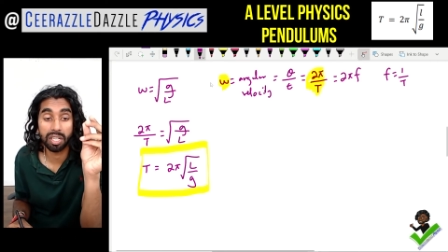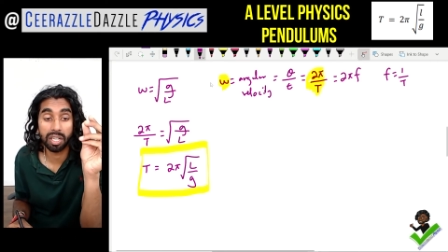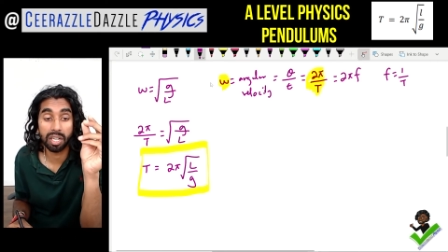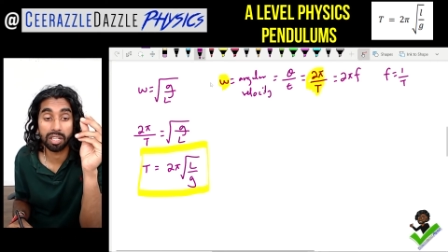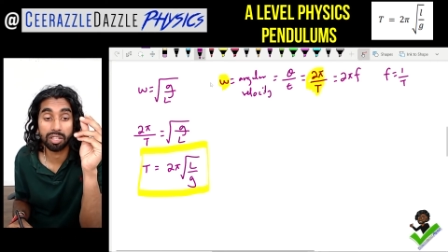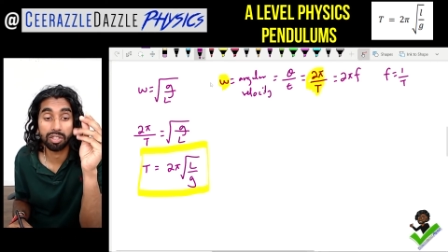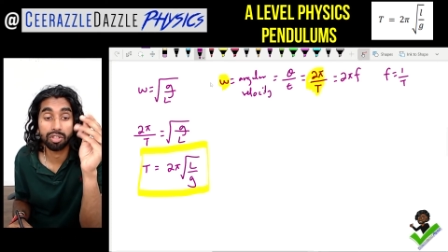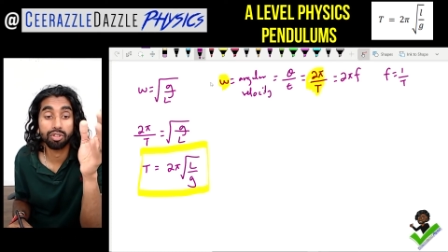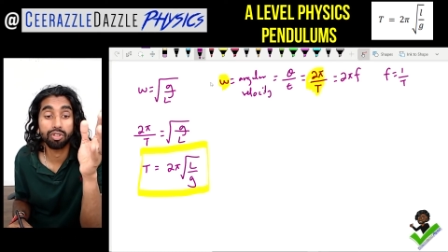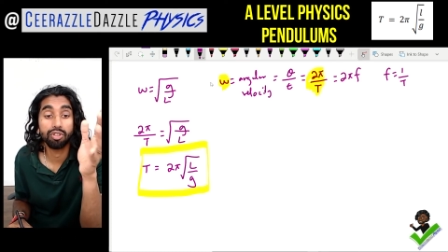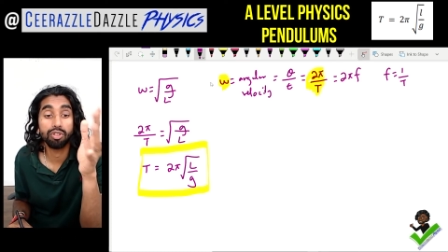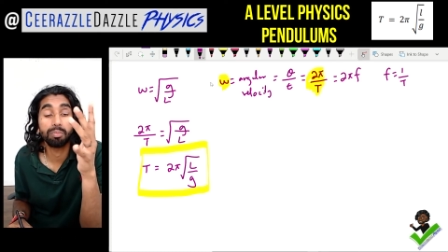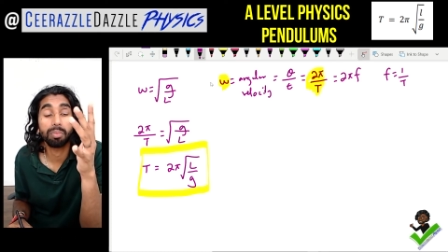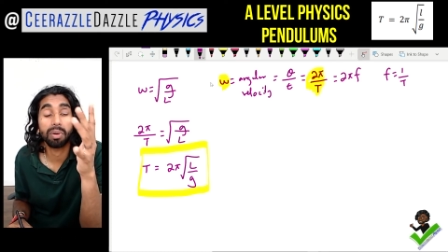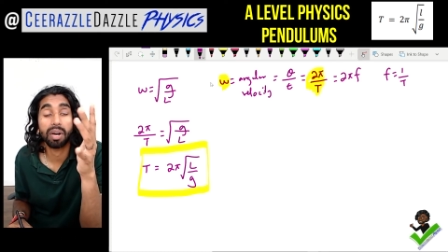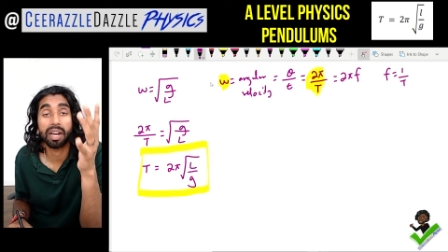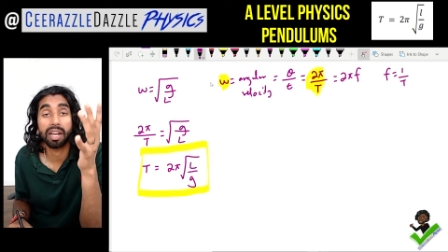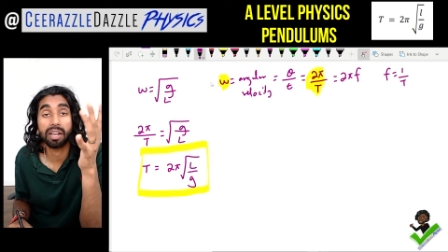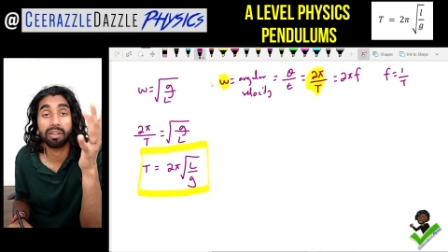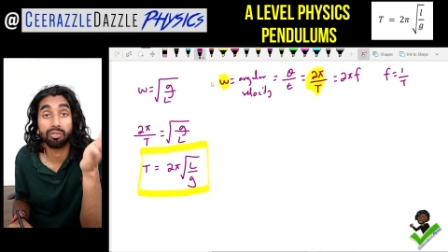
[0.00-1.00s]
guys, 2
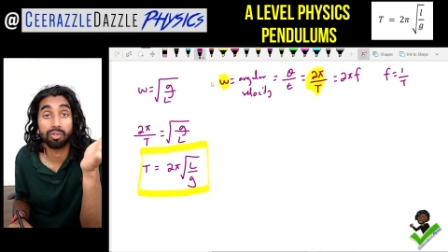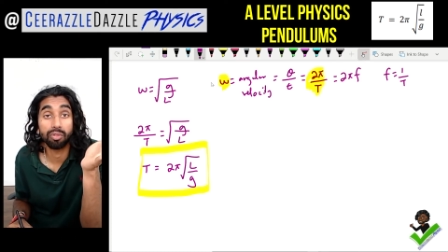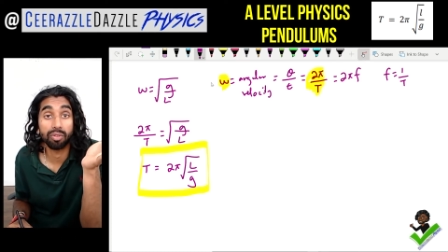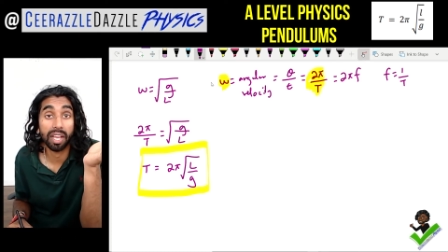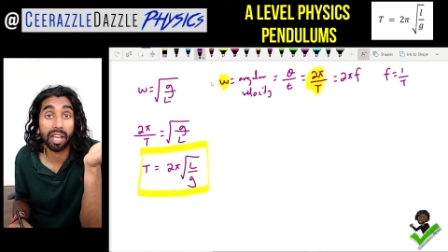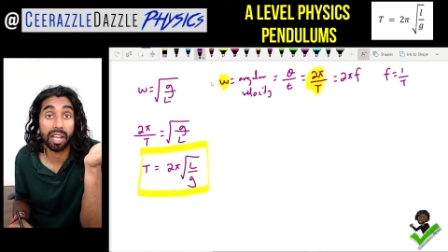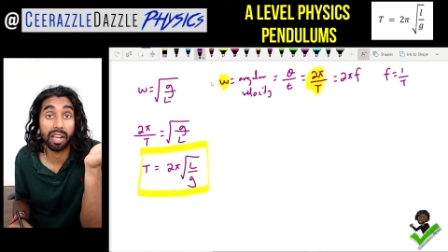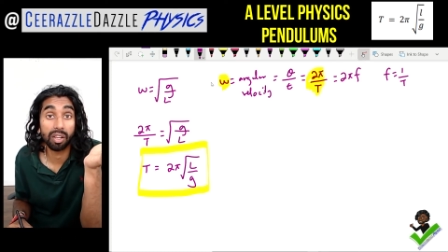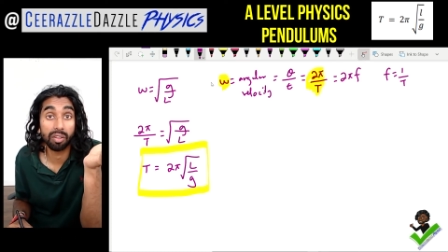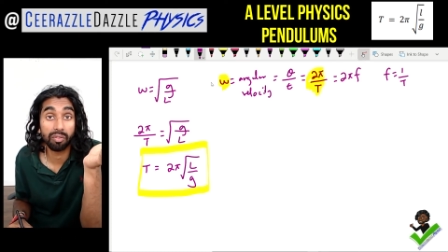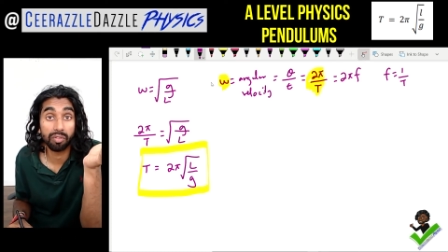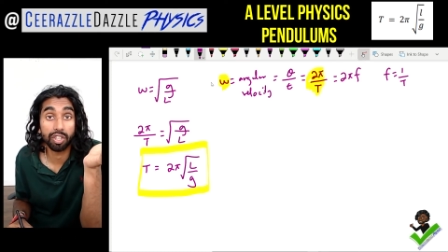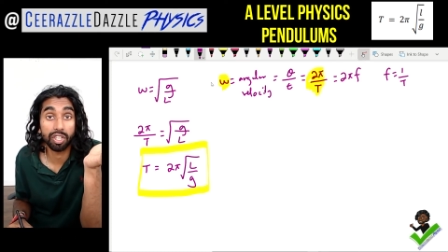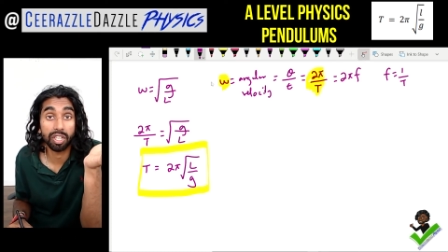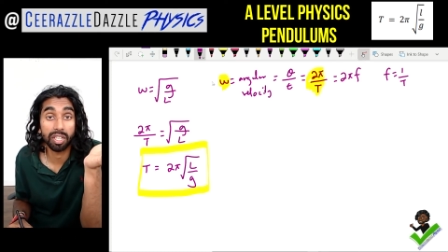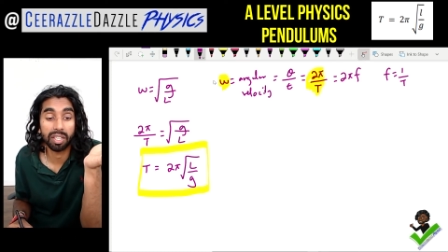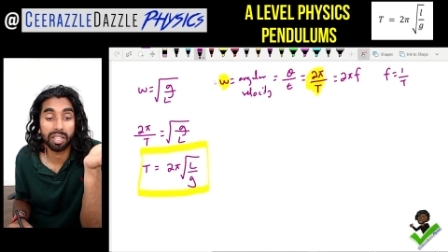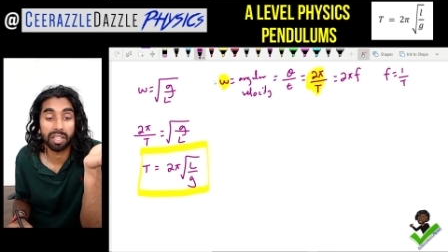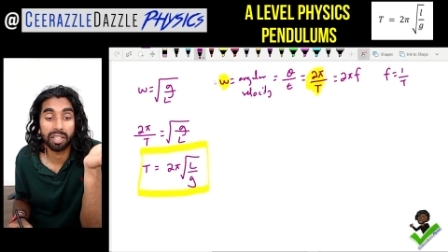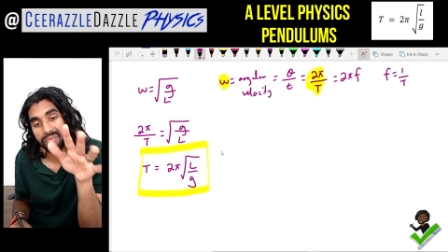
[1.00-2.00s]
pi root L over
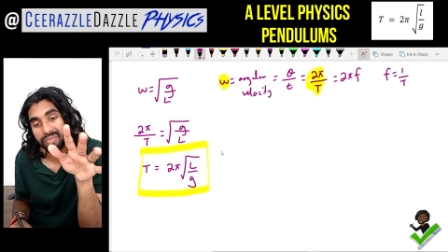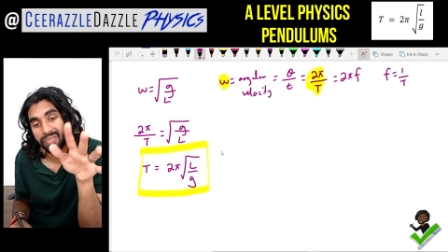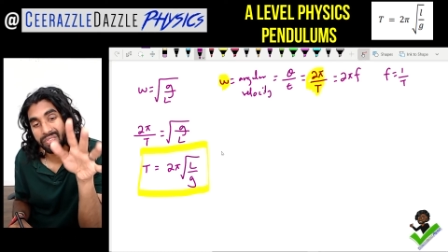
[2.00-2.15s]
G.